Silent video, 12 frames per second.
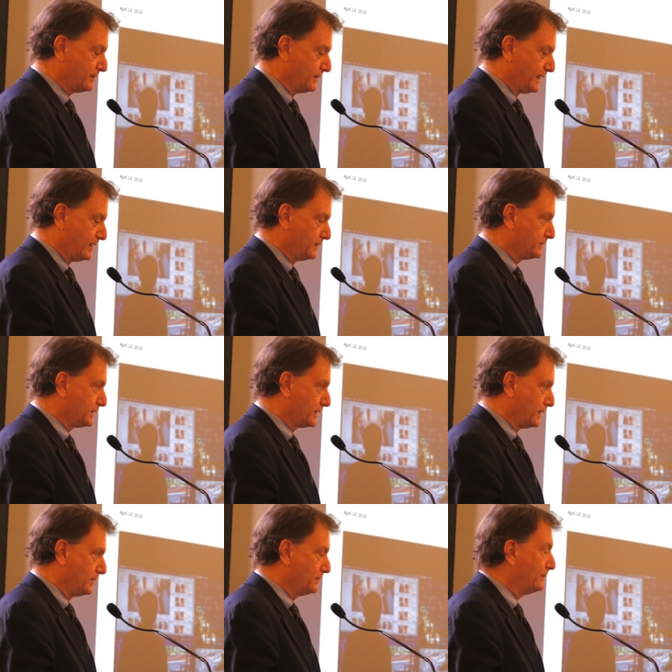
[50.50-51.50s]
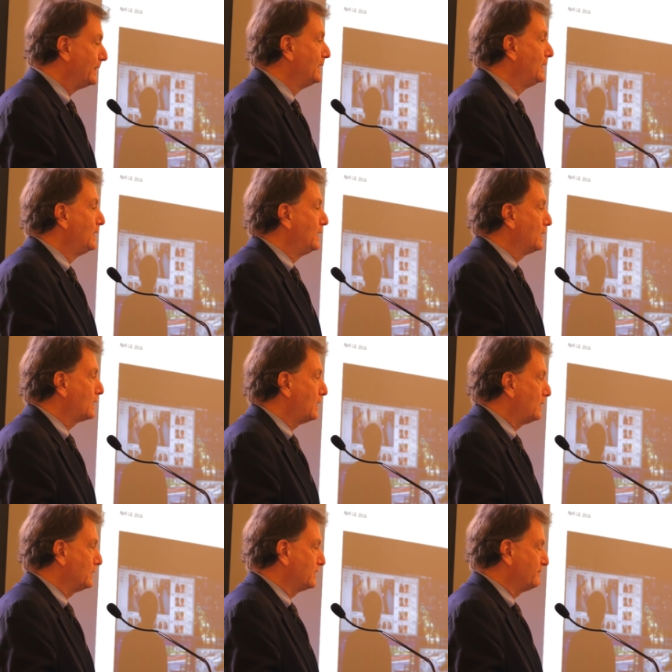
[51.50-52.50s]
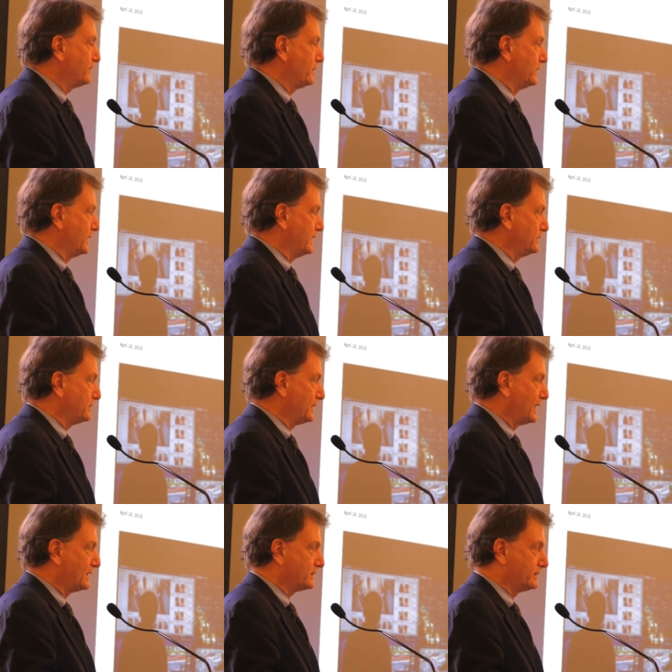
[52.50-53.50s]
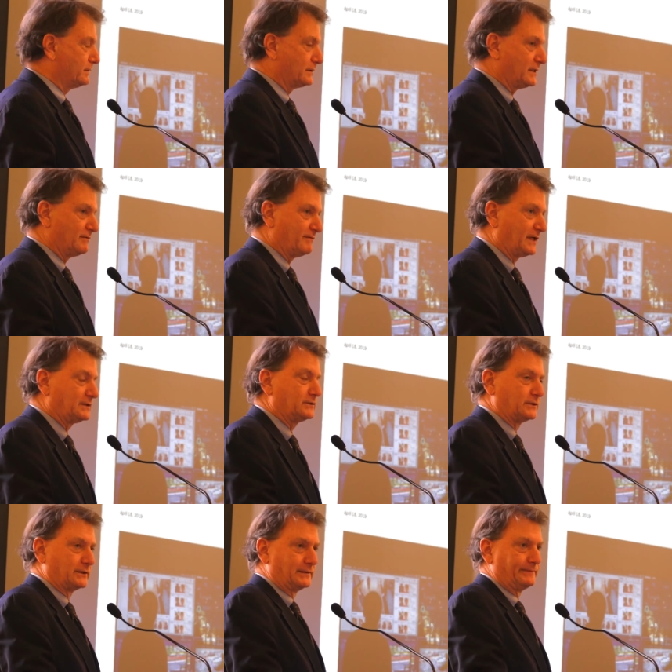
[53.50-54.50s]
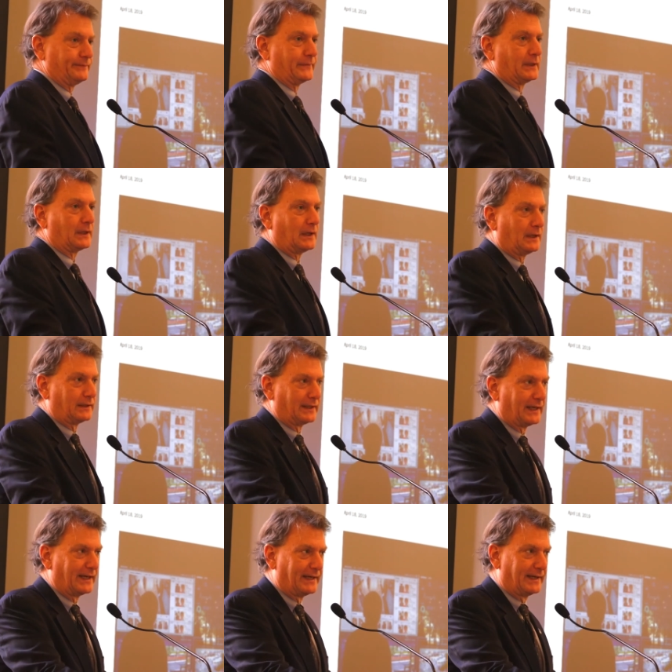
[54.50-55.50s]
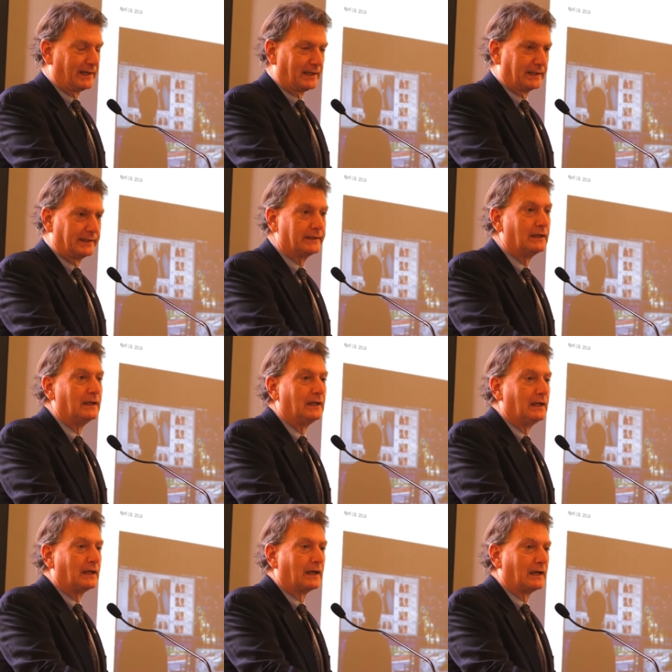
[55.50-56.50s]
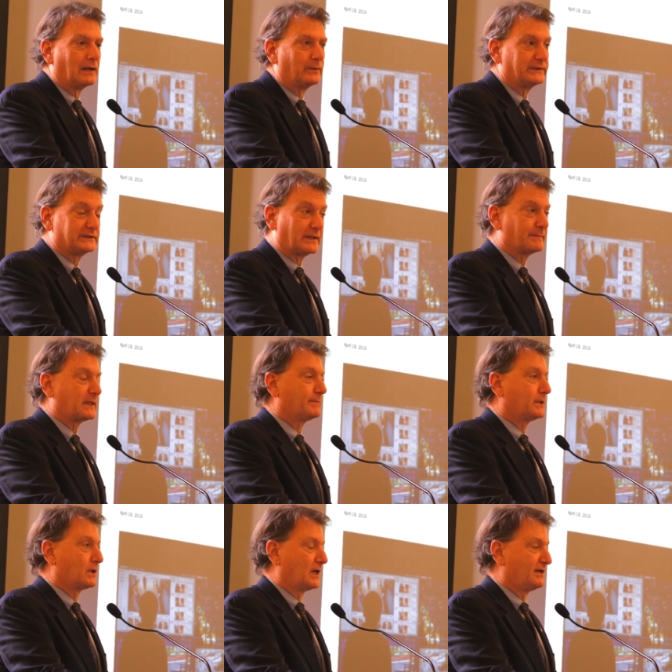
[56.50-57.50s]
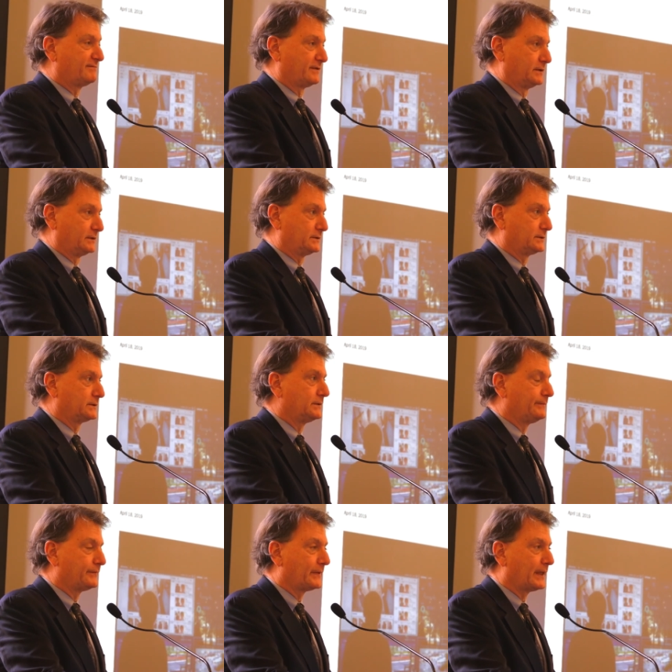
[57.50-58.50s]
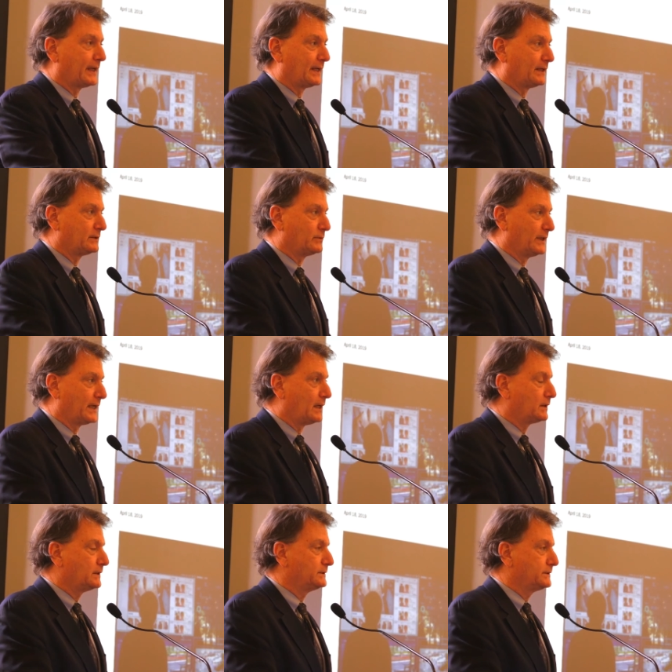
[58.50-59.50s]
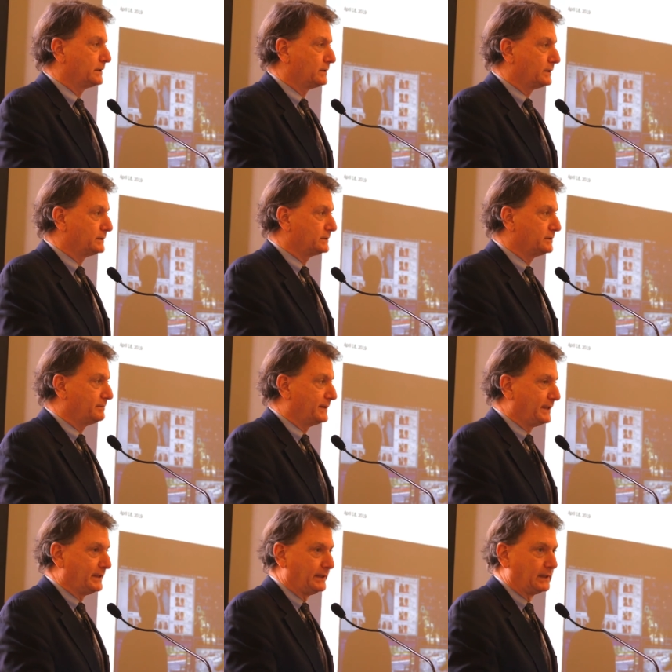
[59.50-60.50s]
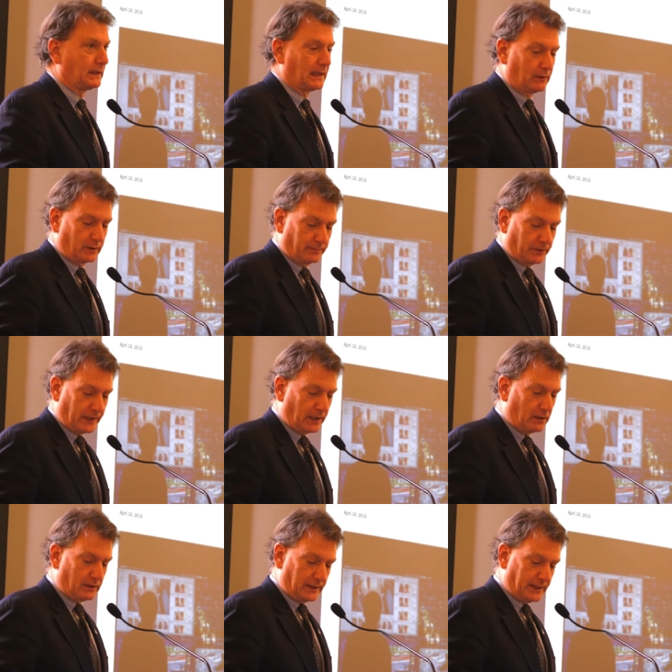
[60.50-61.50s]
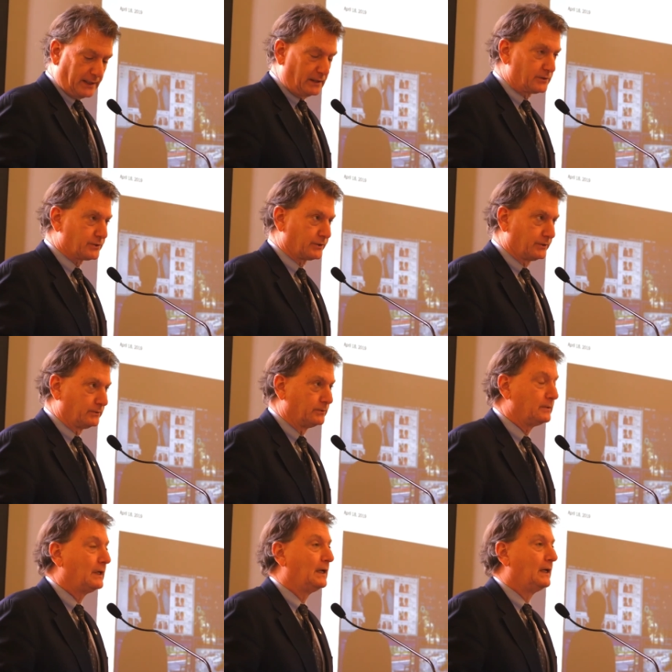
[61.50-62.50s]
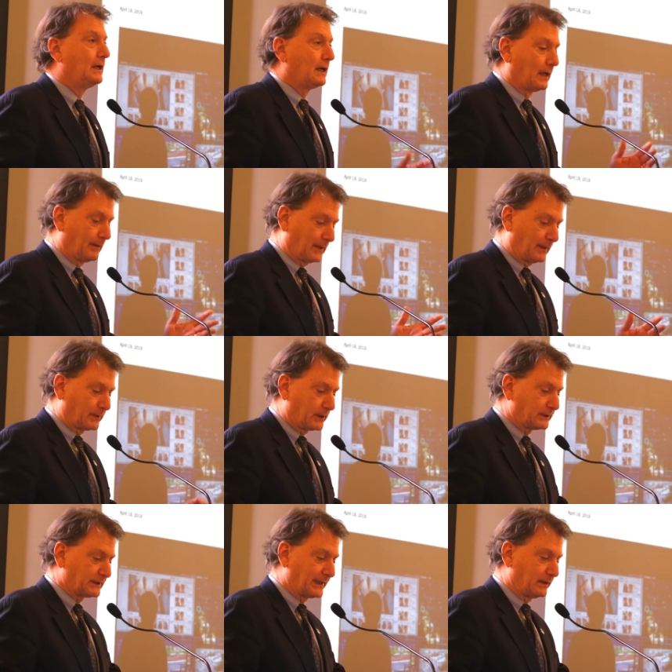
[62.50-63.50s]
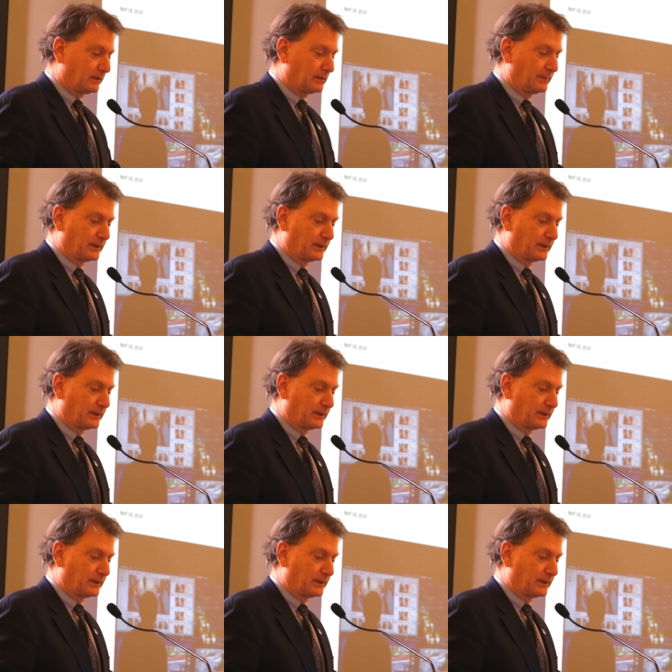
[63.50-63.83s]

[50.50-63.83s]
calling for an international convention on AI uh, we stepped up our efforts and we now consider this to be our priority issue. Um, I'm going to say a little bit more about this uh,